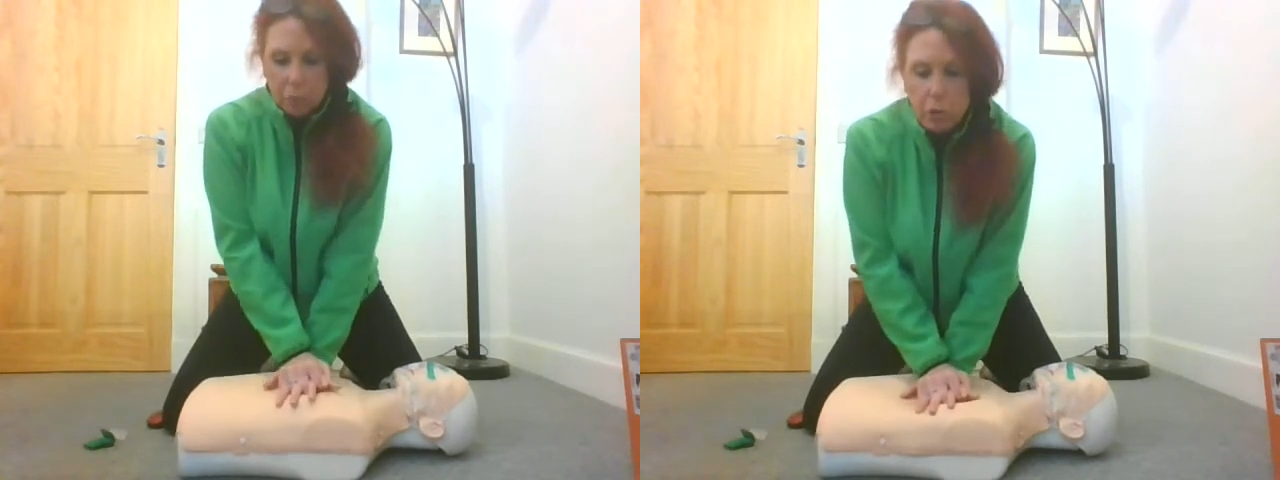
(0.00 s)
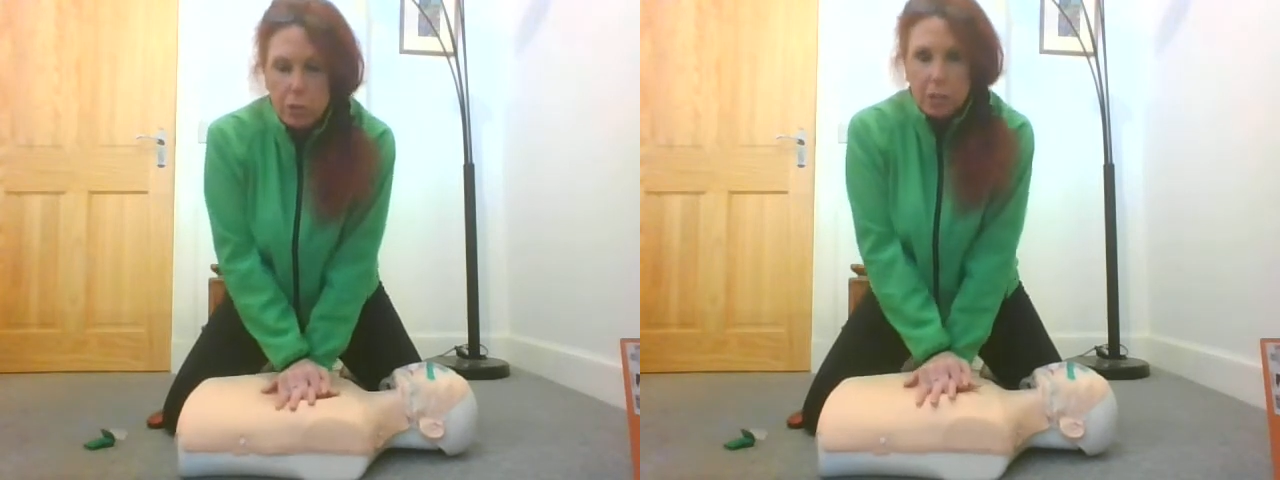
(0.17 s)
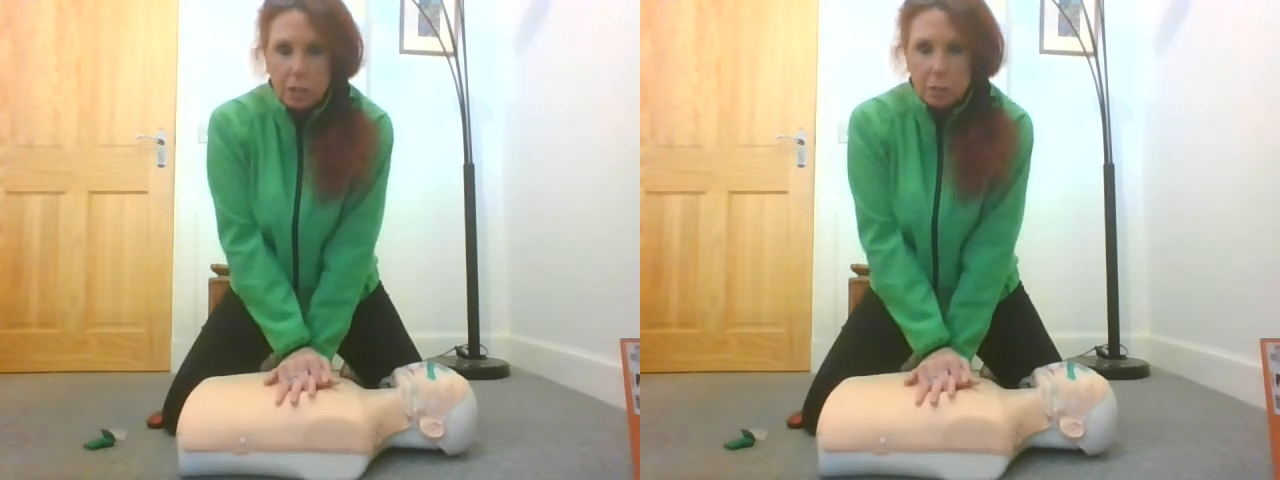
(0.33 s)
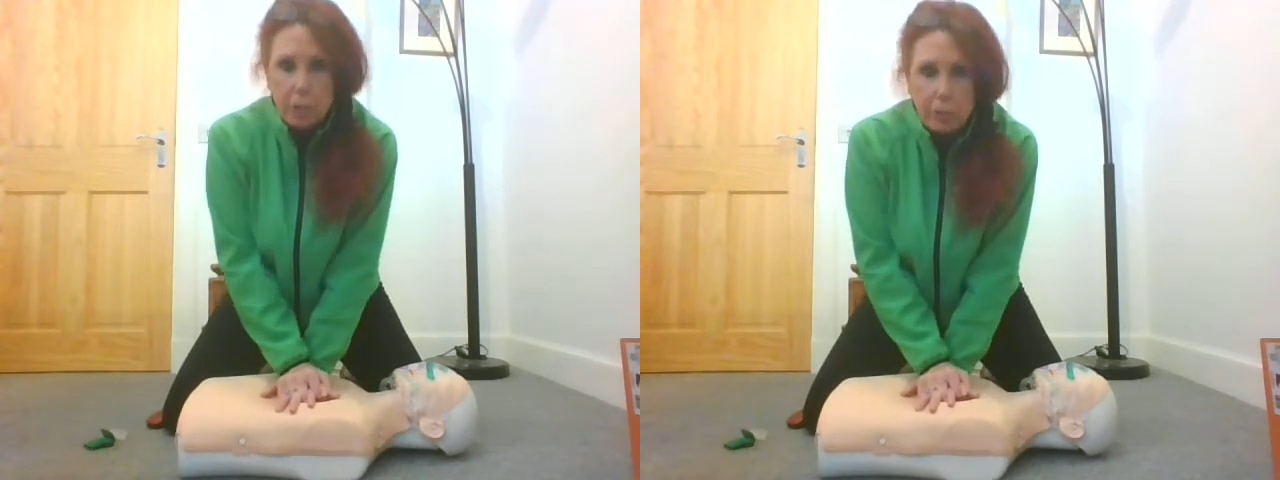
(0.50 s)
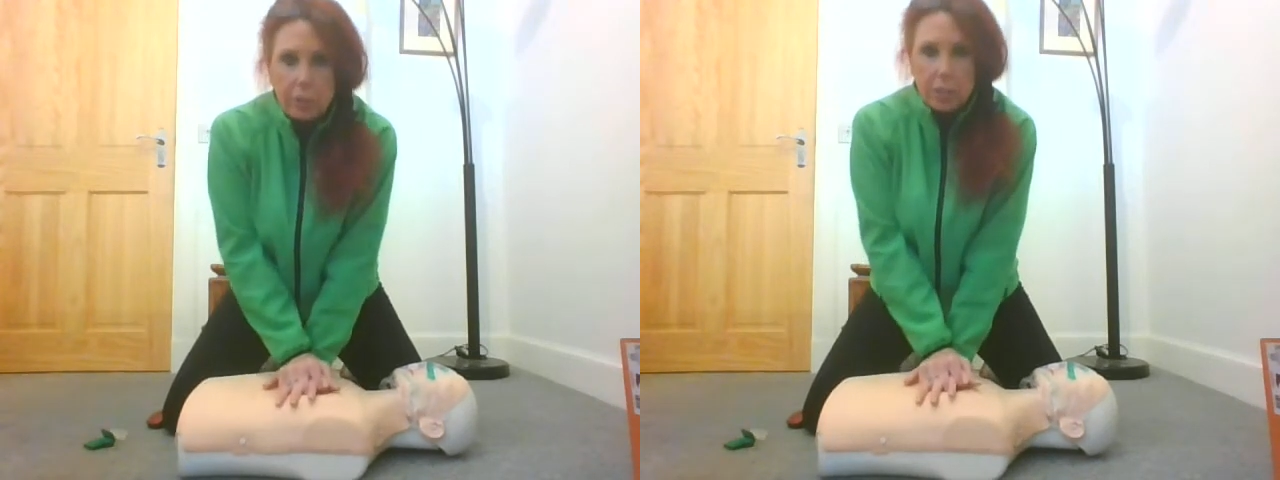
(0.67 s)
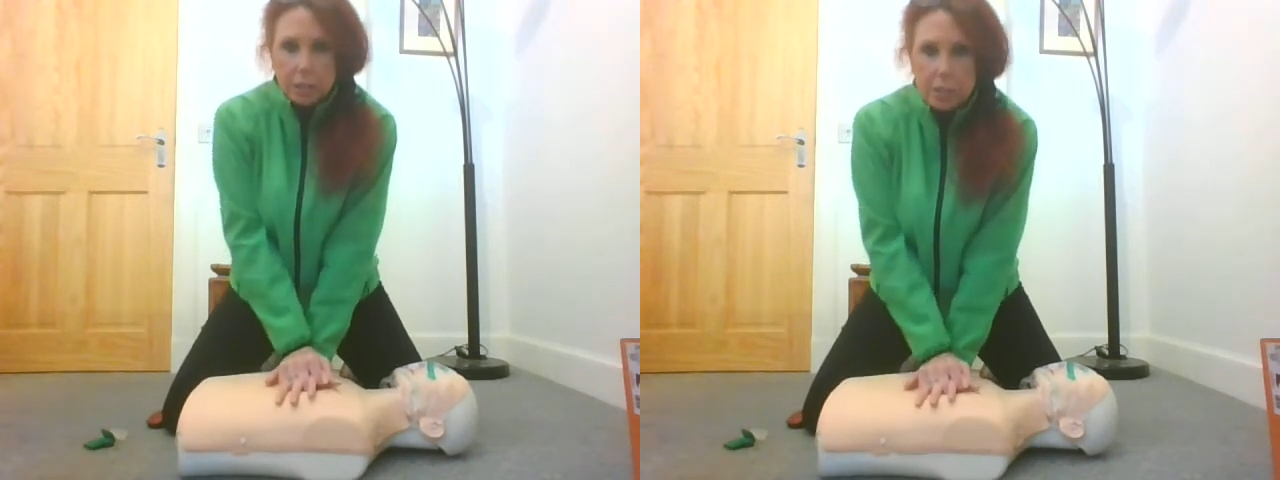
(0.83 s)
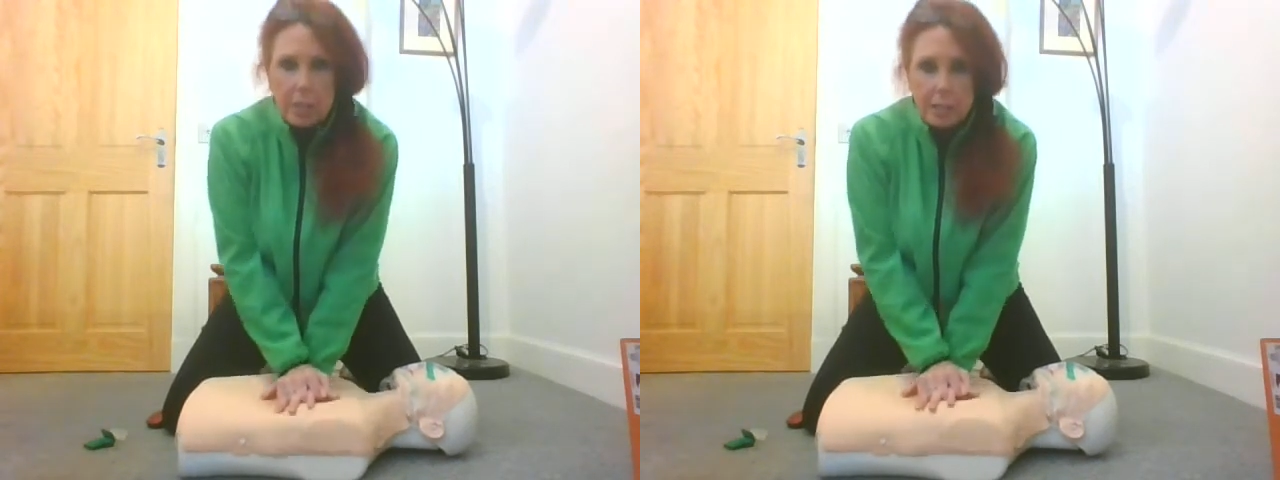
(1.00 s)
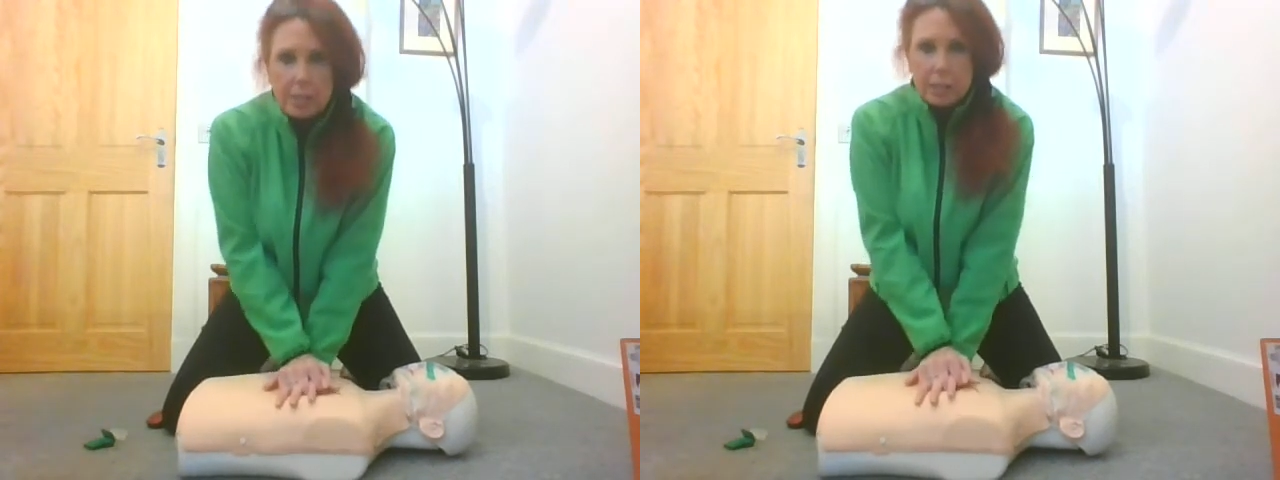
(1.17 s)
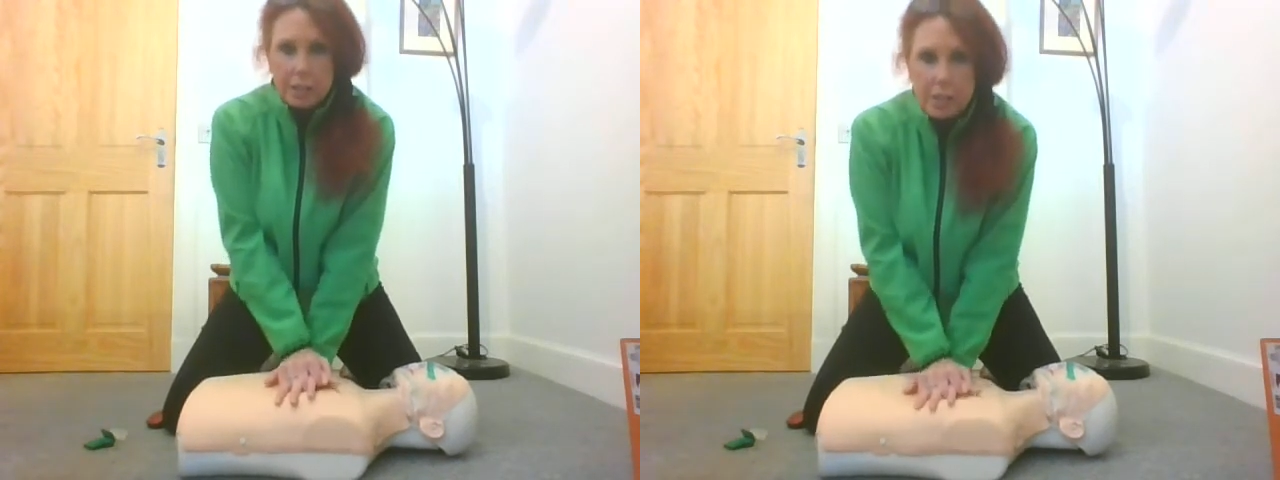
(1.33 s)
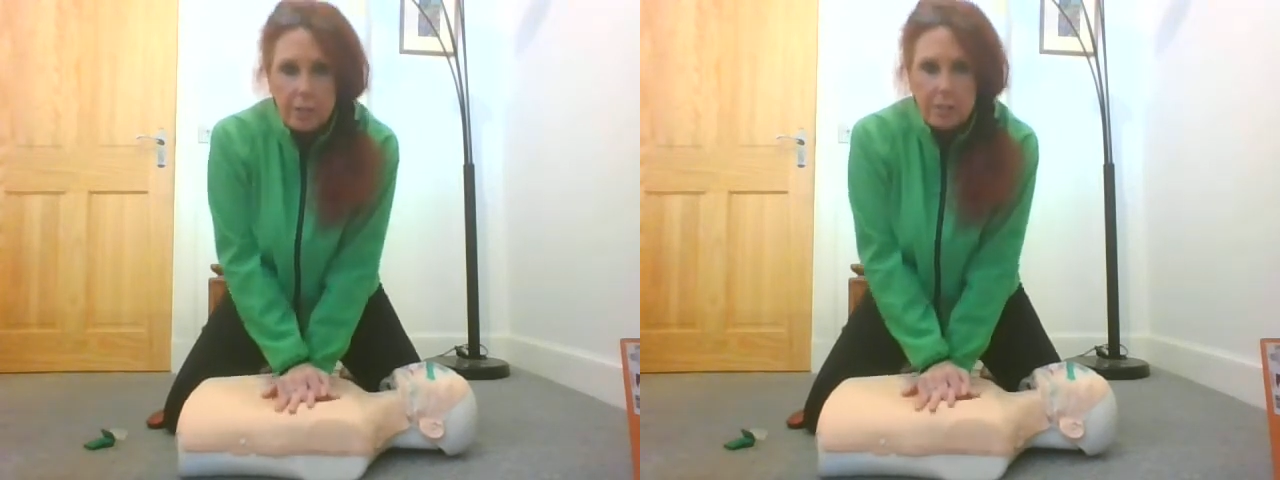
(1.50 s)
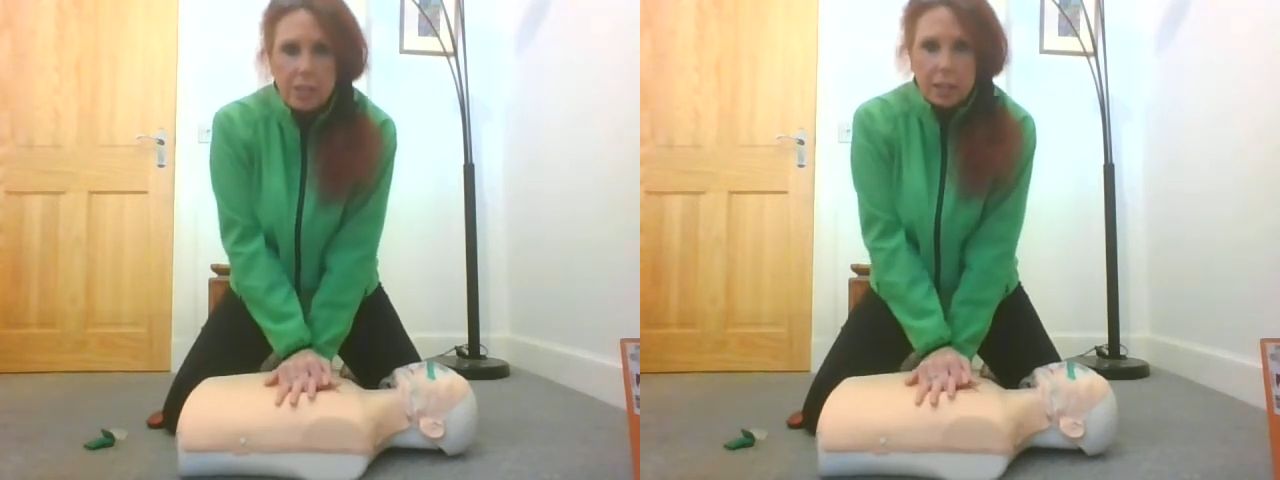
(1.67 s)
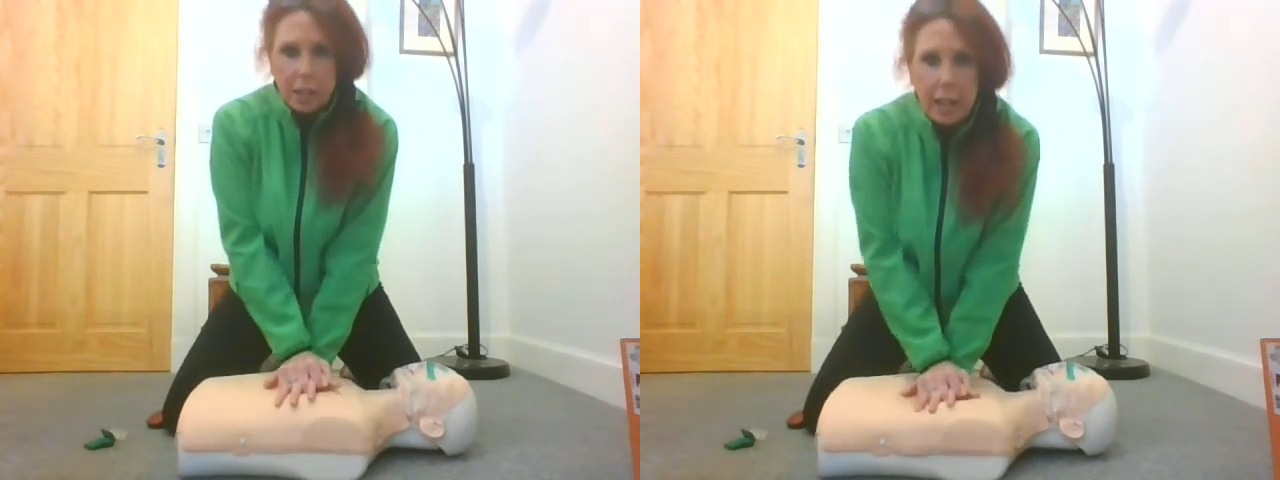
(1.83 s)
14, 15, 16, 17,